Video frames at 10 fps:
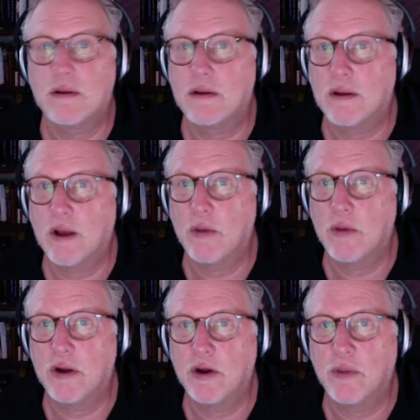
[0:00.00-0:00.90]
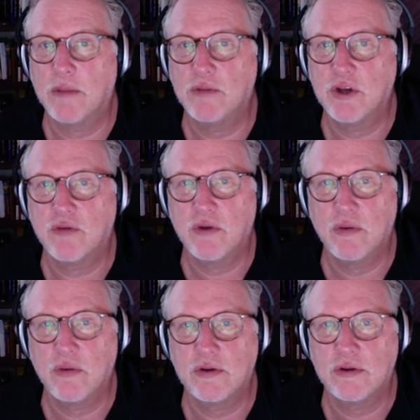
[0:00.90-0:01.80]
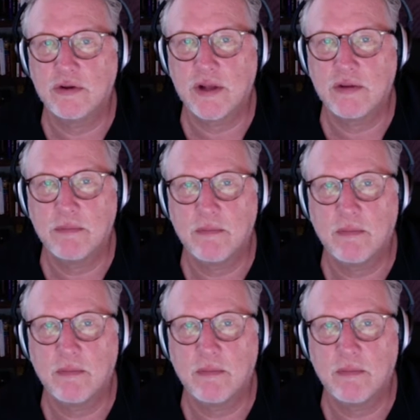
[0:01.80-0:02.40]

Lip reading: Help me out here, Pam. Jeffrey, what's his name?